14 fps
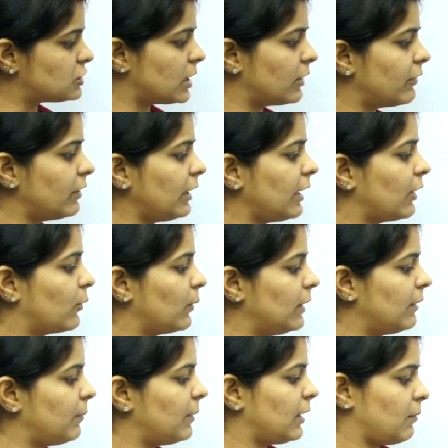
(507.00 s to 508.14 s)
general
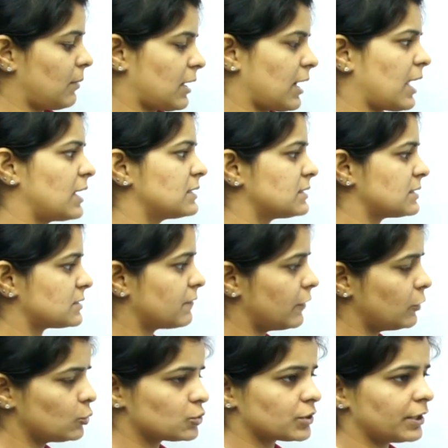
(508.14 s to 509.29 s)
equilibrium analysis when
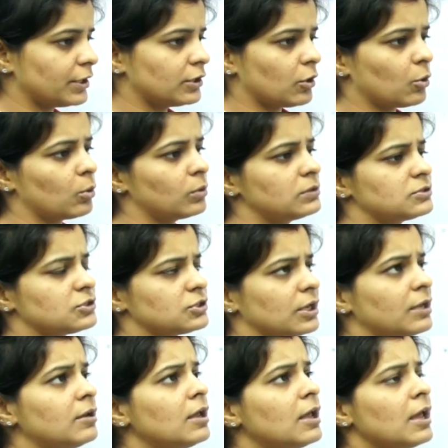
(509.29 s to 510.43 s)
you study the whole
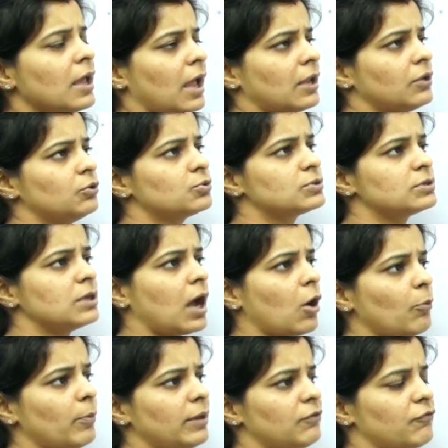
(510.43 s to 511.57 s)
chain and you see
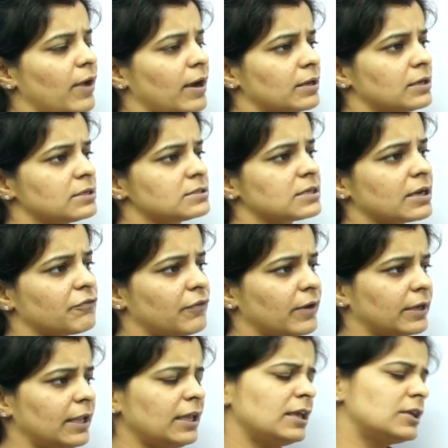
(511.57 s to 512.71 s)
how many factors are
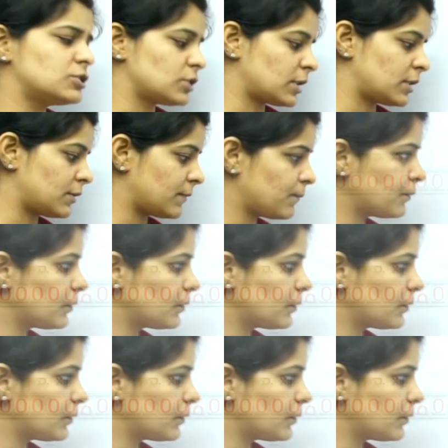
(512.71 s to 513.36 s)
affecting each other.